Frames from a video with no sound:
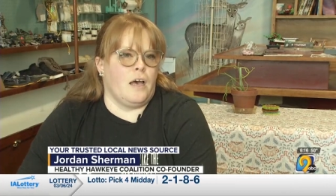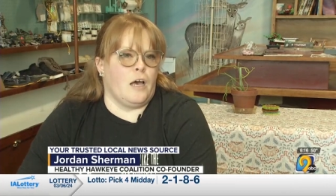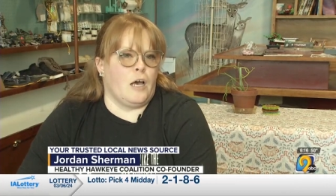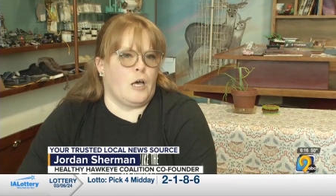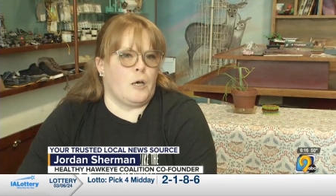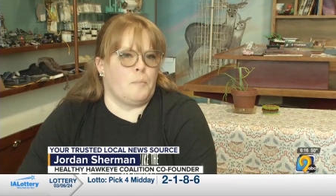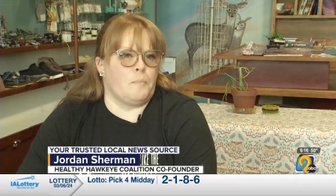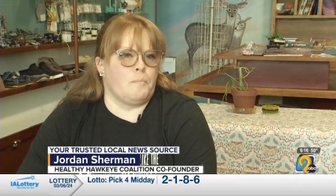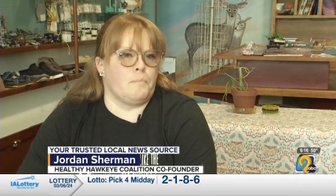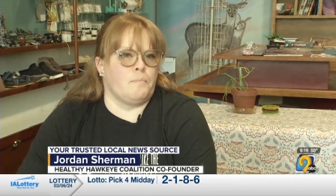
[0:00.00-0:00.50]

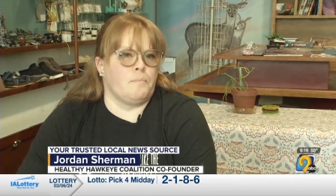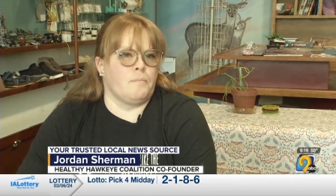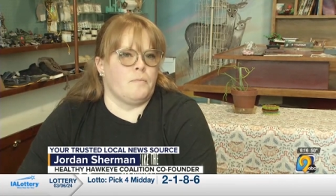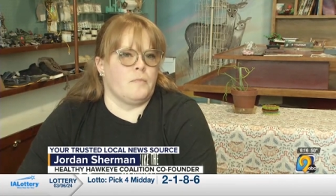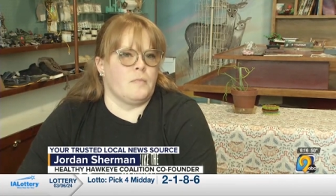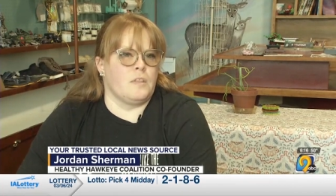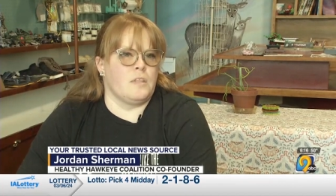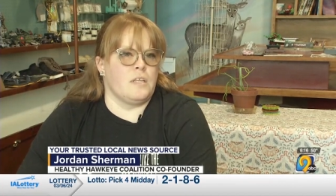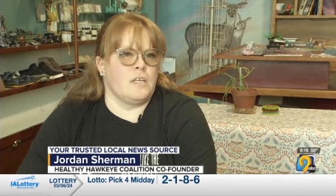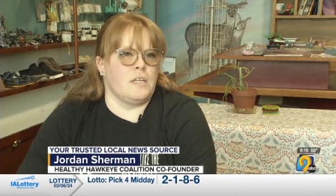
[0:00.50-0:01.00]
um,
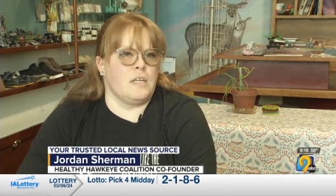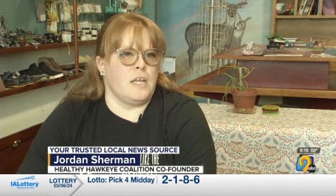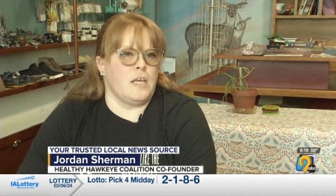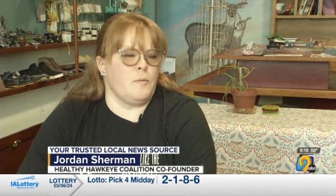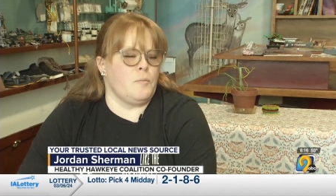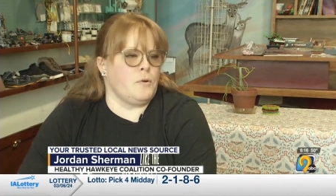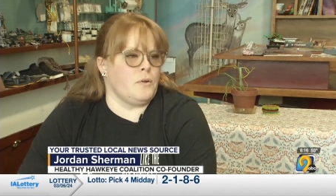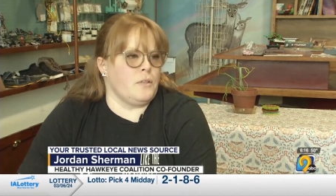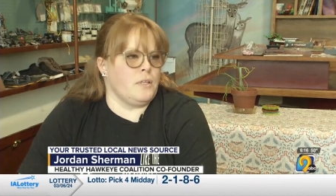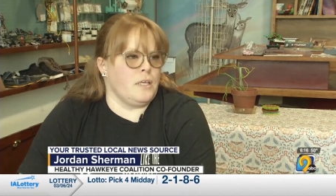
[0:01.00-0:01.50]
the
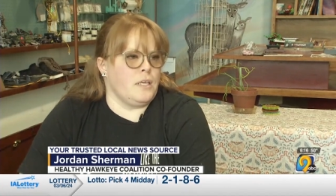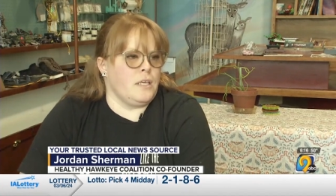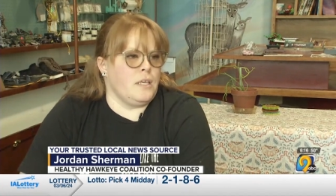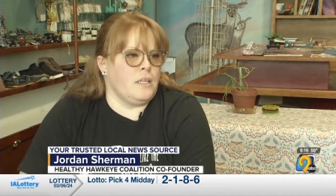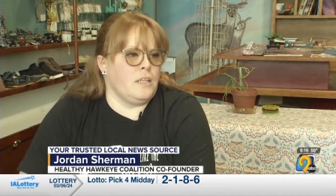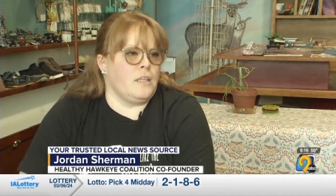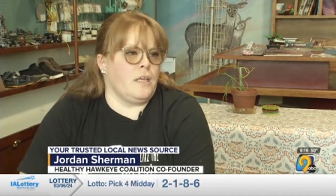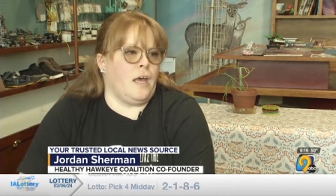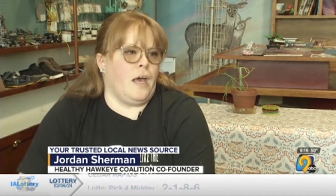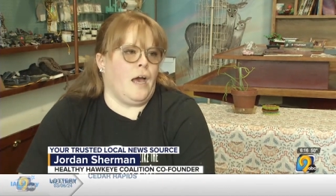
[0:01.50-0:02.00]
neighborly
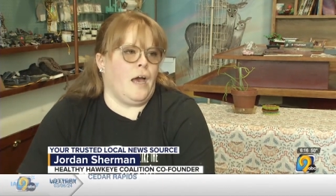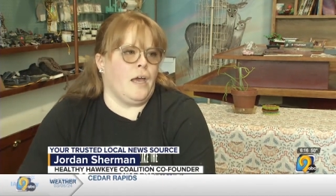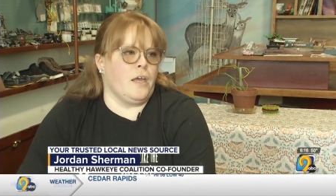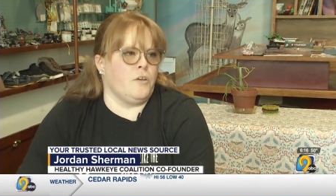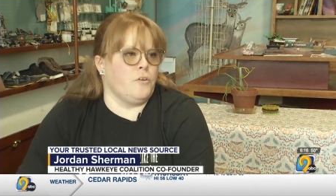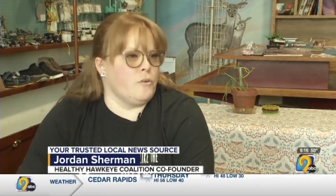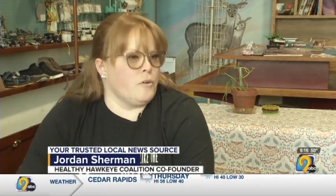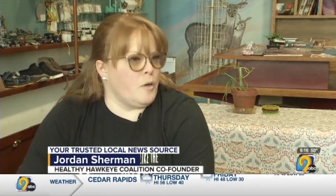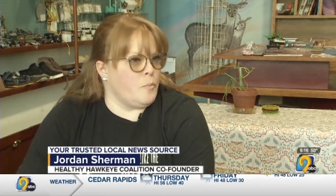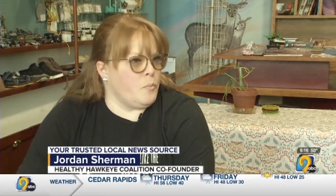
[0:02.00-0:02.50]
that I
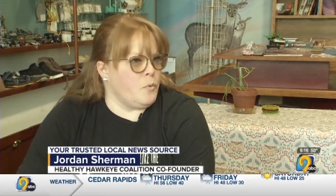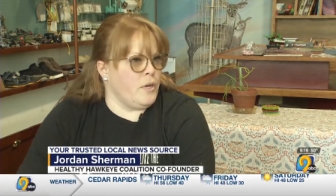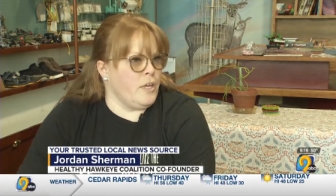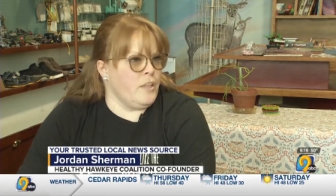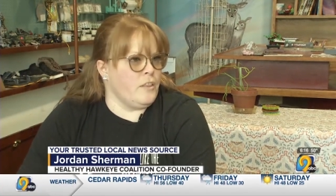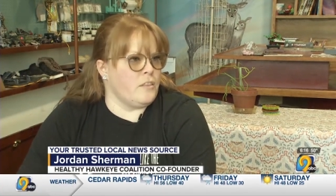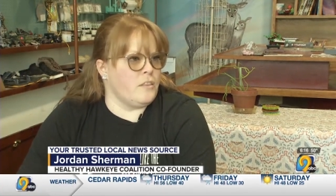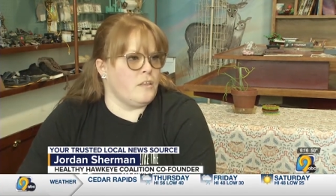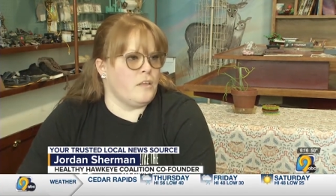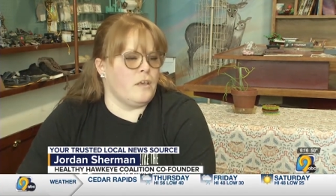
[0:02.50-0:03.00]
grew up
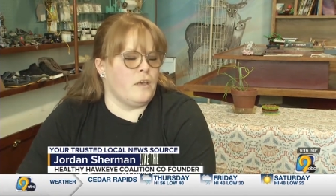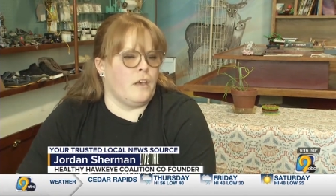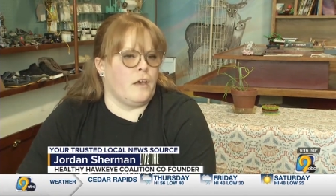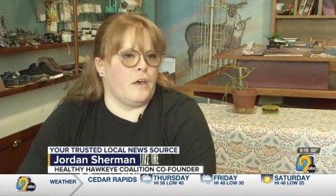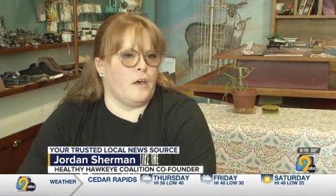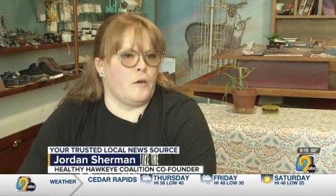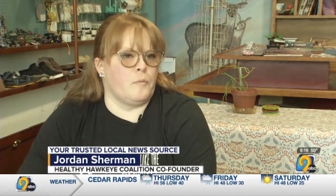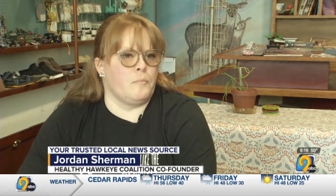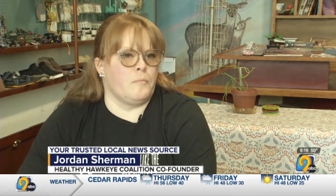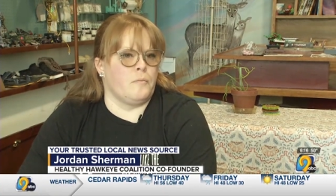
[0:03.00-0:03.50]
with,
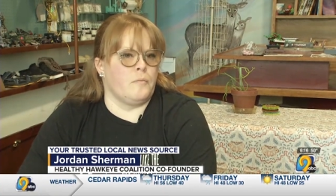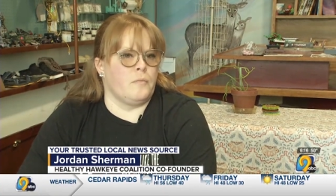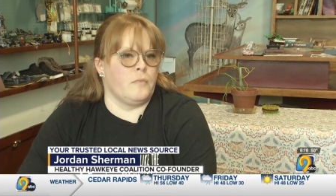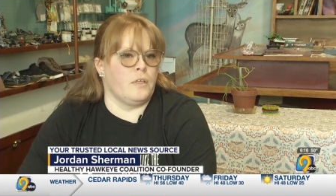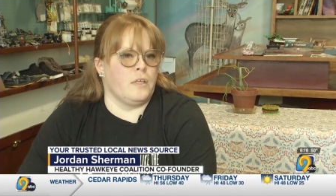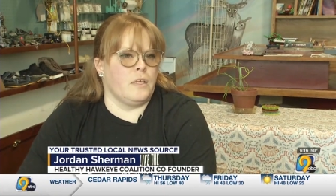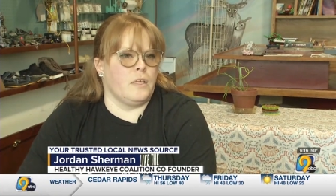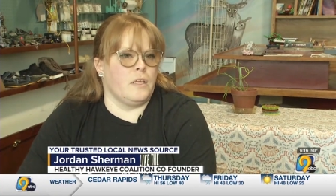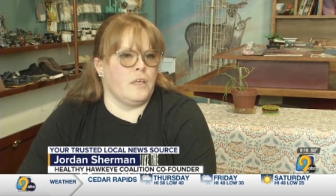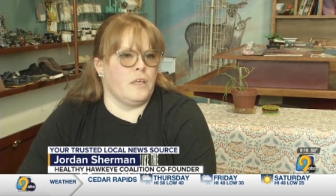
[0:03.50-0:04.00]
um,
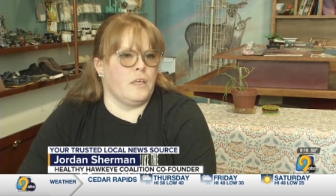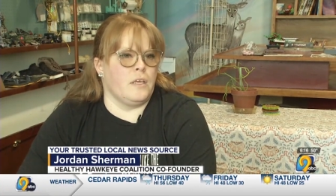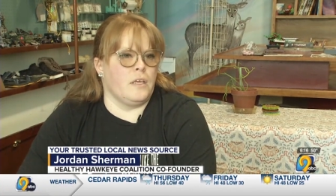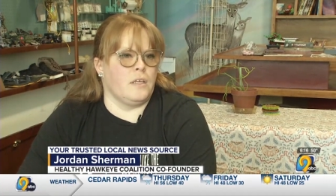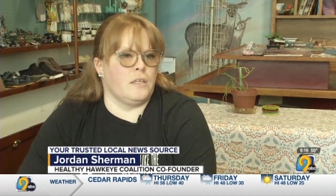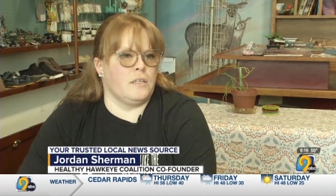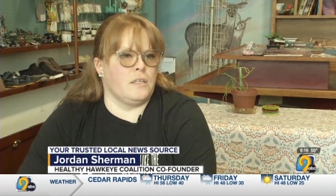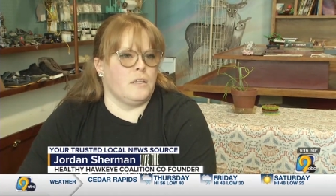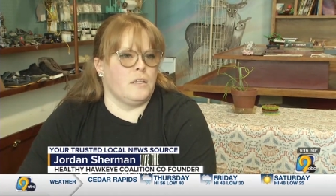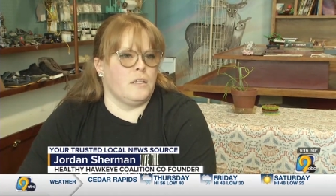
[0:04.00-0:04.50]

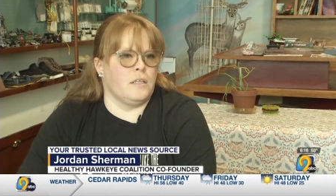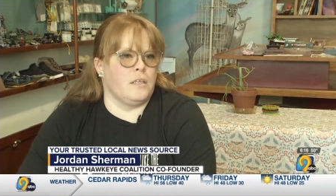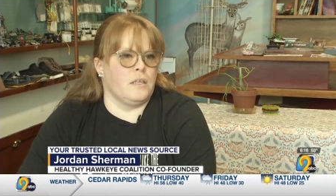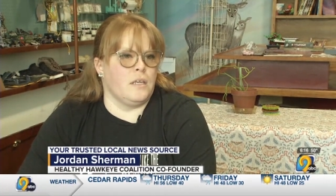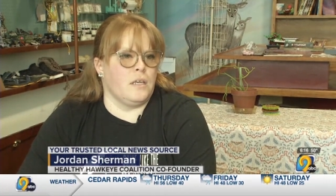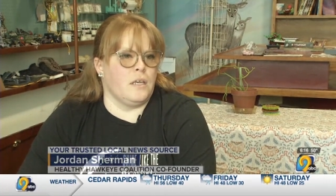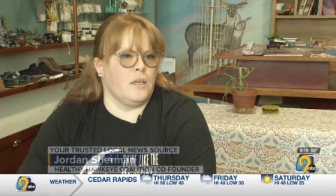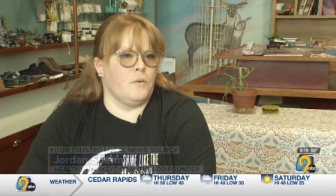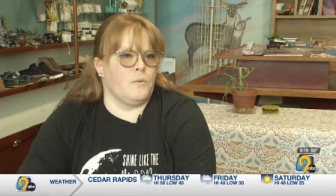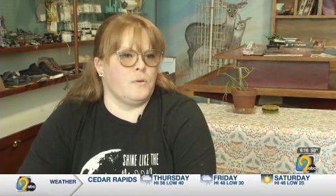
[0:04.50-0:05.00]
it,
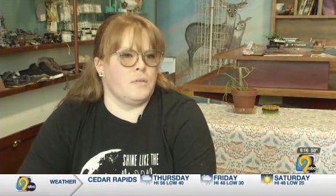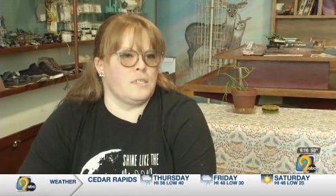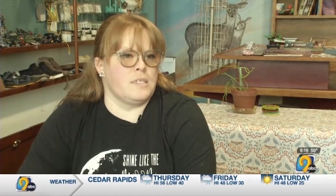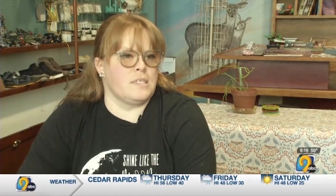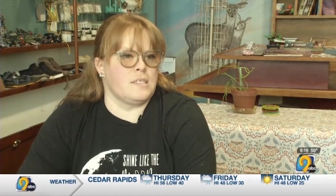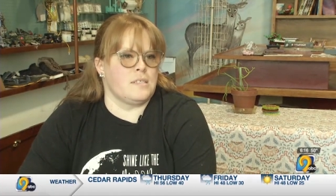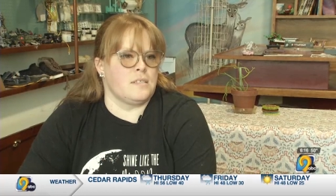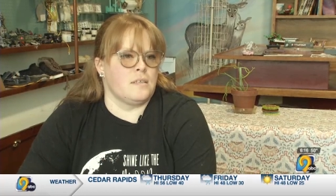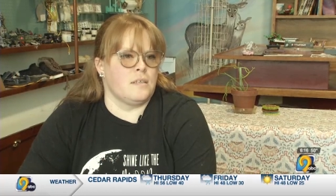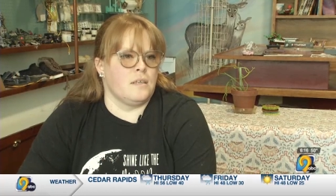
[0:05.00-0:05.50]
it
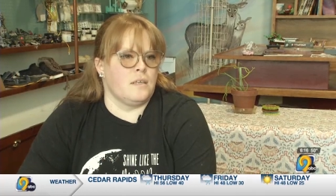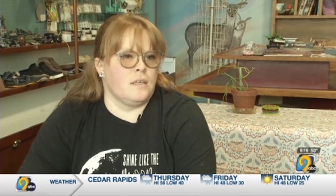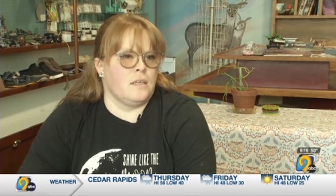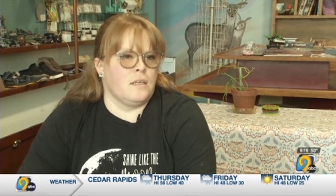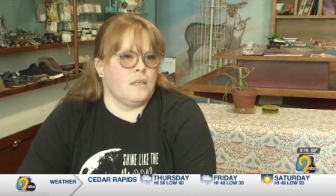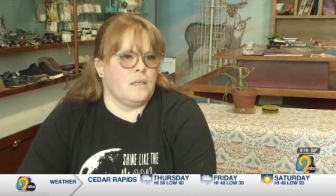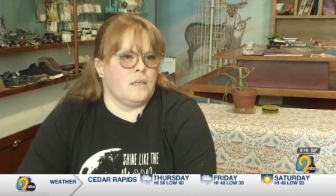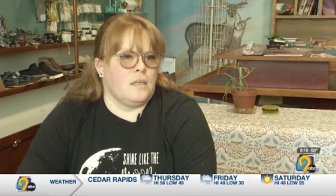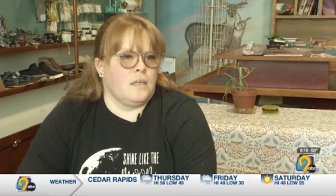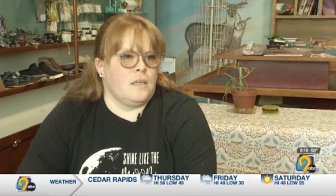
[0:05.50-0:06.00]
was
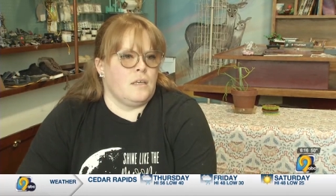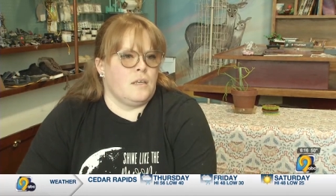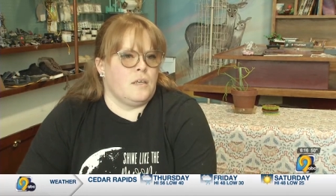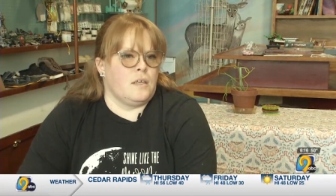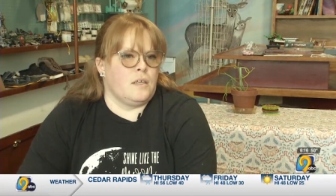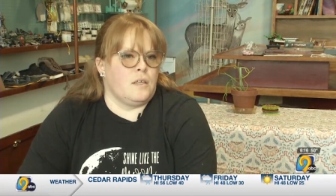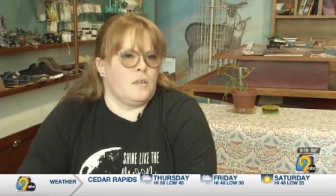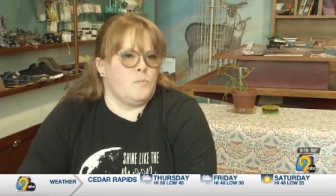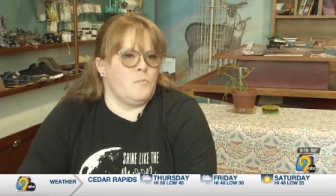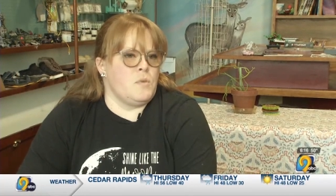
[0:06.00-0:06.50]

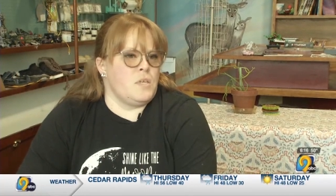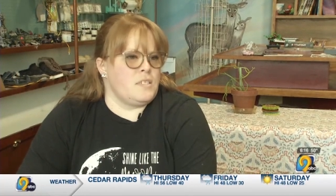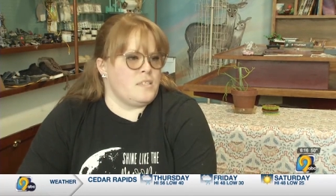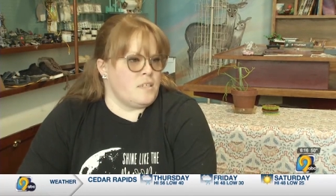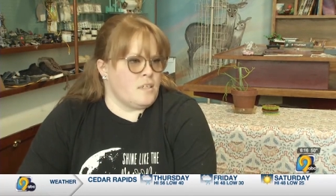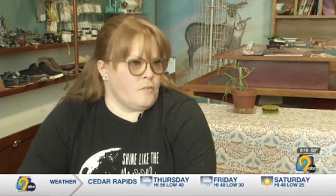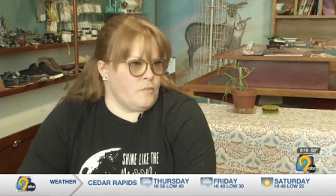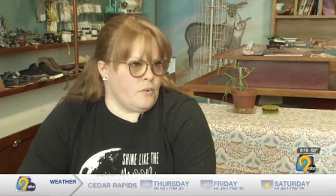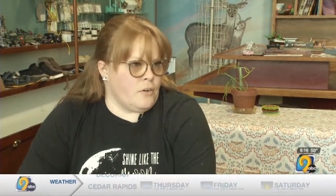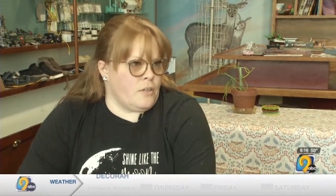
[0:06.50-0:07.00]

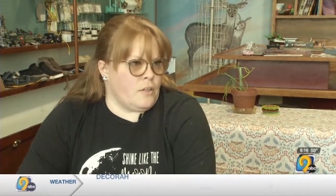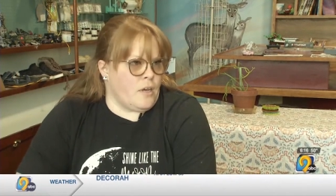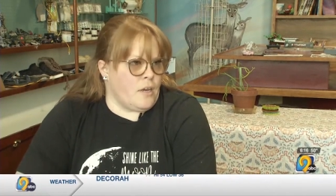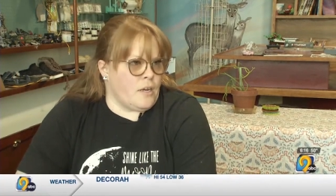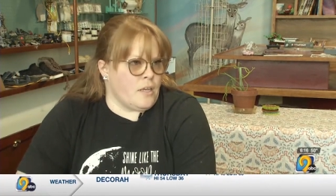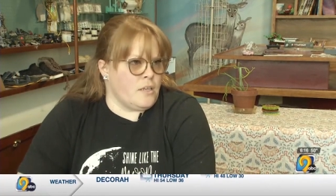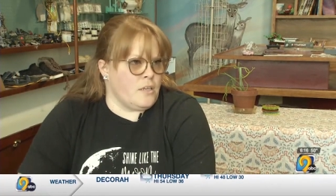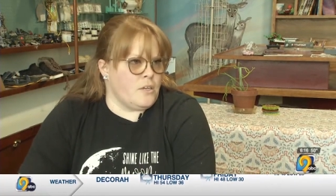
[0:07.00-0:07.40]
missing for a lot of